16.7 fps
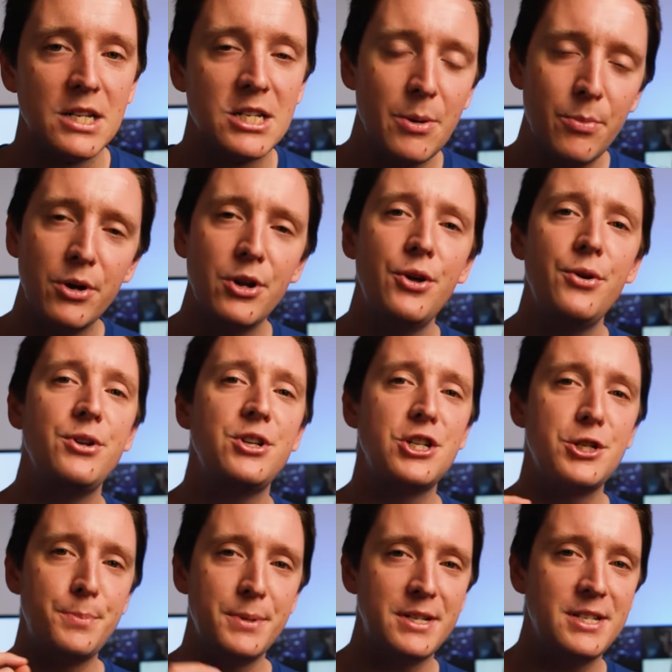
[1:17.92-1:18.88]
Someone who
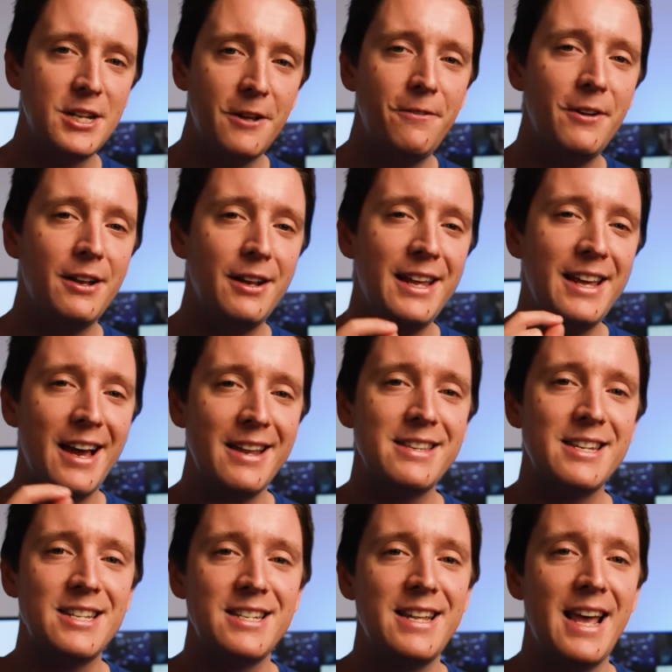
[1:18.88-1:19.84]
specifically
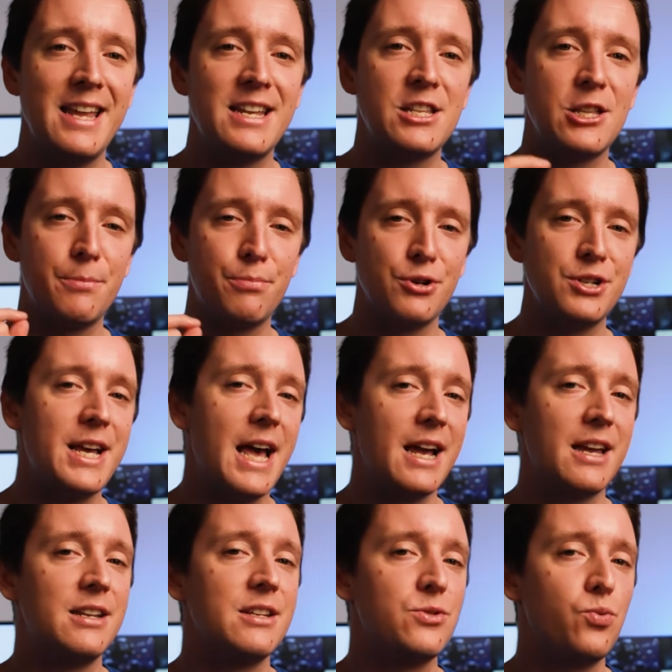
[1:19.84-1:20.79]
understands the
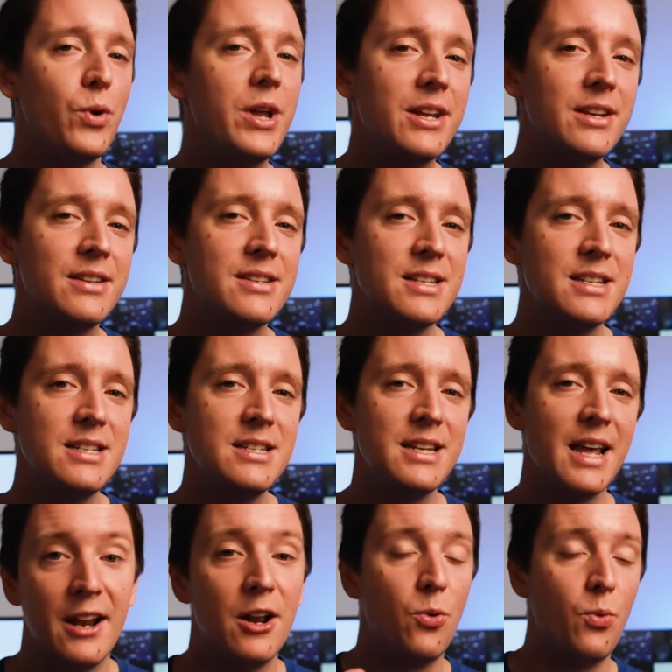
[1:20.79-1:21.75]
protagonist's weaknesses
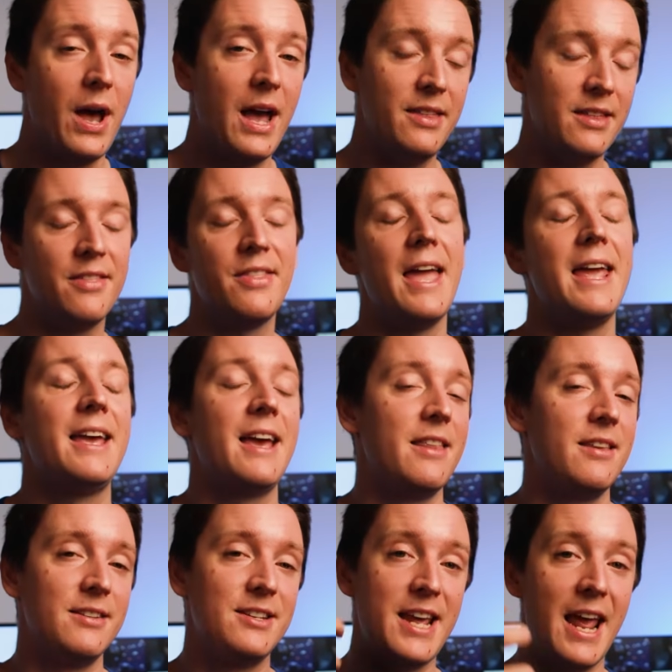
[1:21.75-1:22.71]
in a way that they
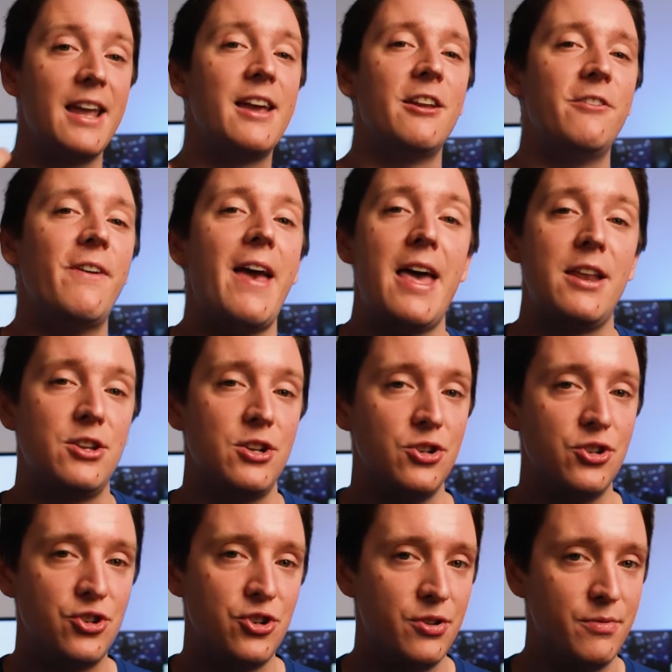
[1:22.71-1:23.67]
can take
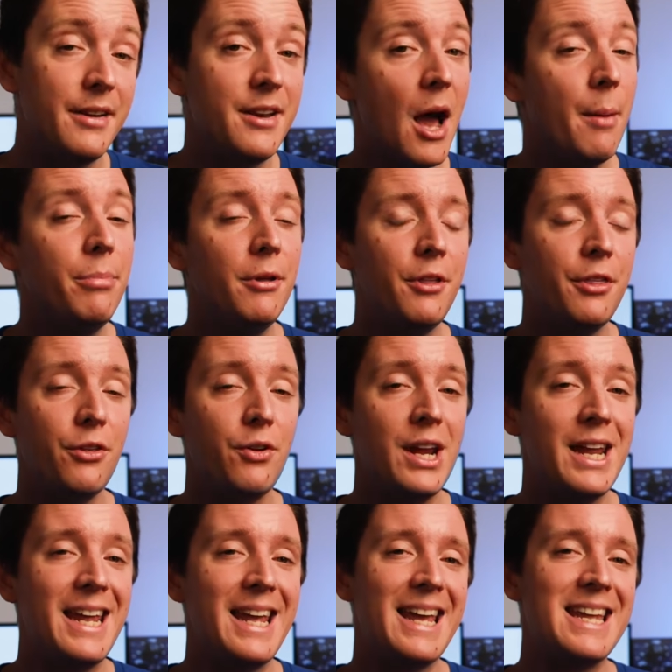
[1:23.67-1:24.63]
advantage. Number
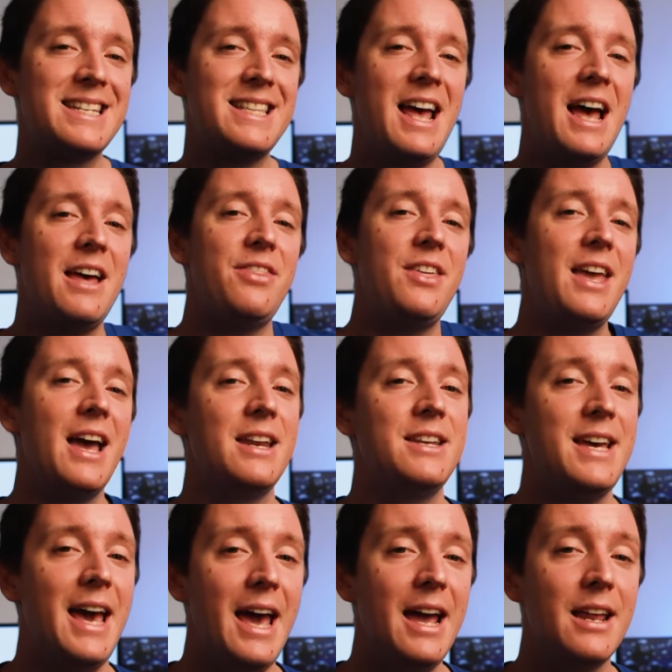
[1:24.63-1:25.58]
3 is that the
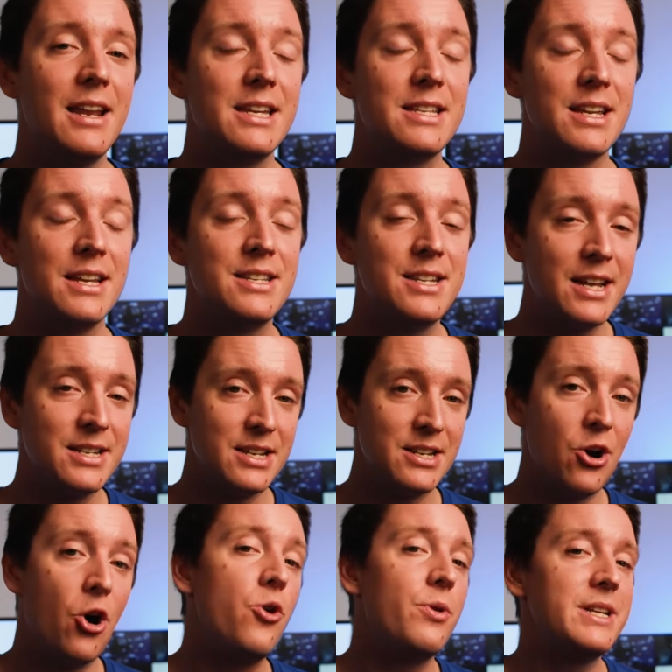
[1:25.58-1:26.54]
antagonist
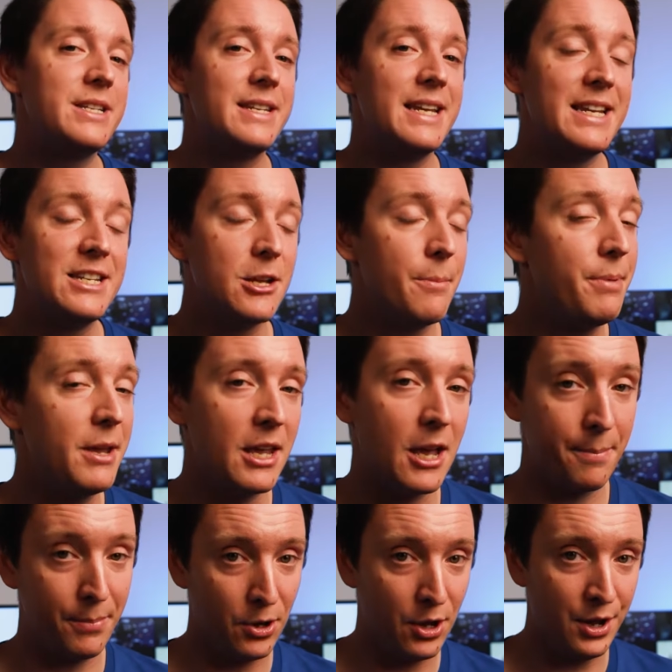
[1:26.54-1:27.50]
doesn't always need to be
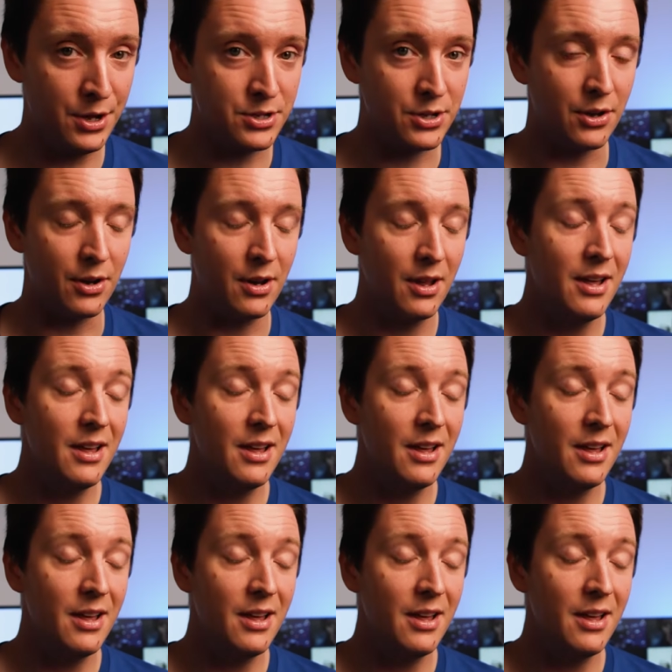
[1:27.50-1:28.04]
a person.